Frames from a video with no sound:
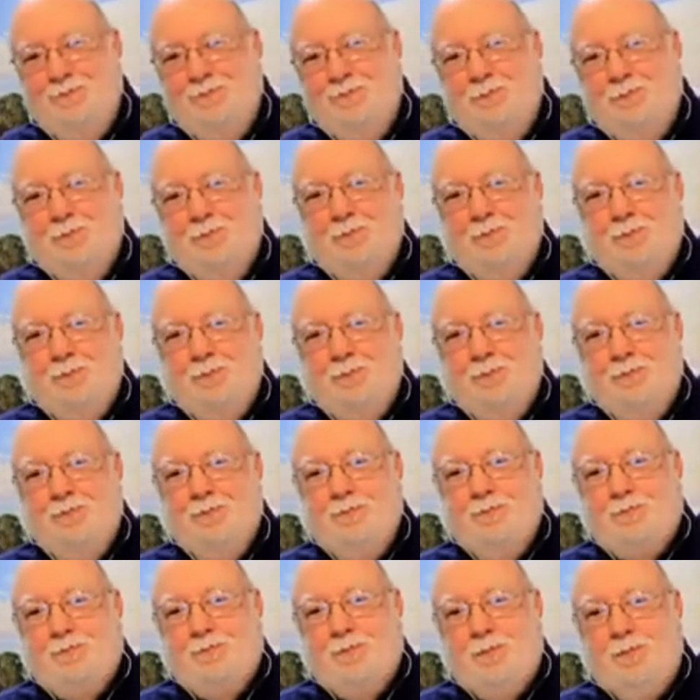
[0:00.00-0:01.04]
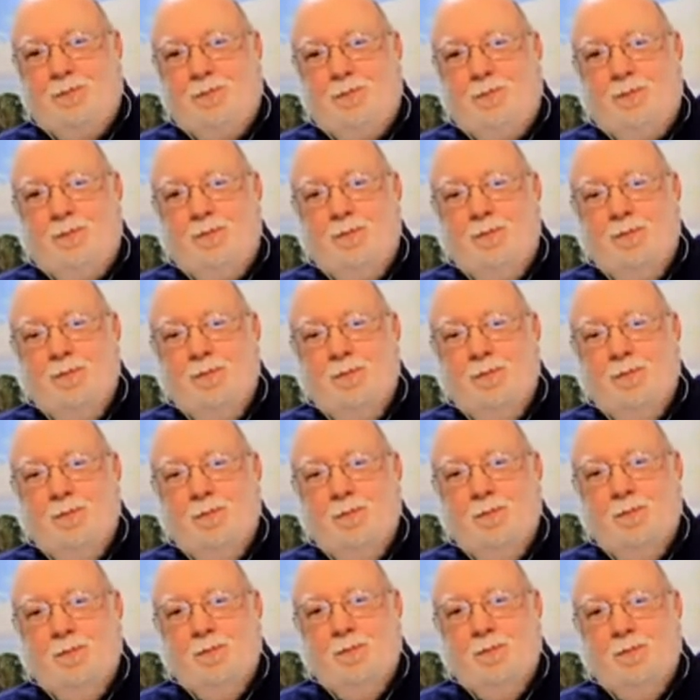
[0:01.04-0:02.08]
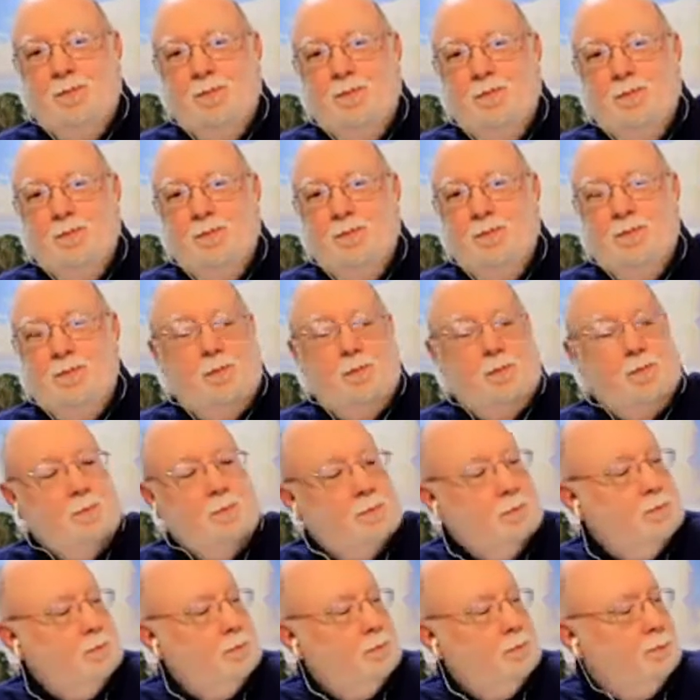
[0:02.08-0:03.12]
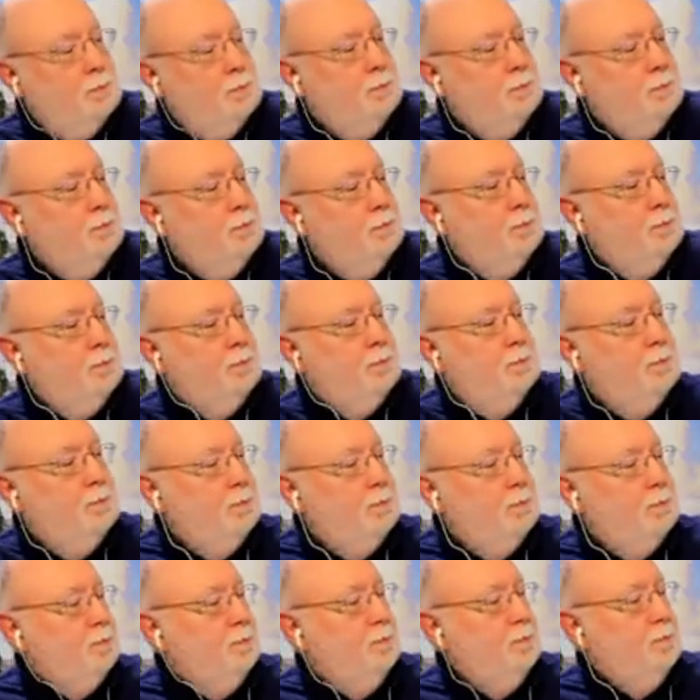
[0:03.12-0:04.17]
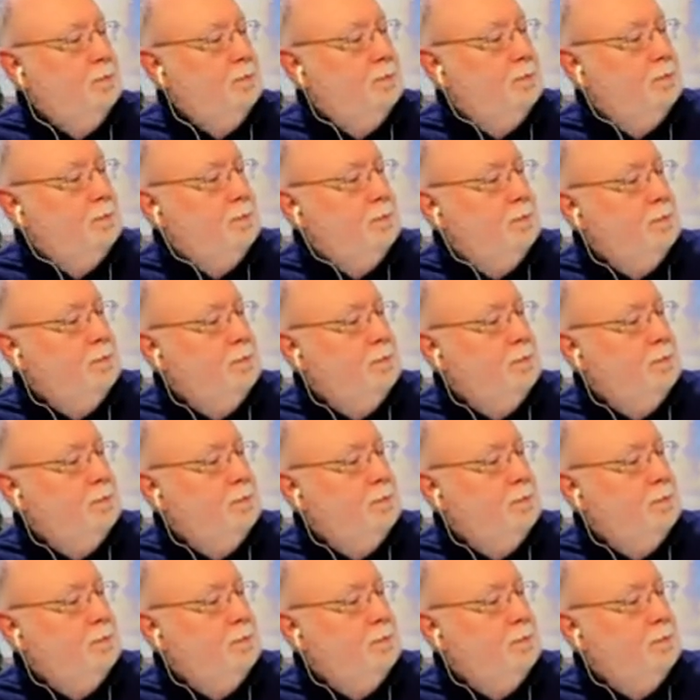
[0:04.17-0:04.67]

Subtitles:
[no speech]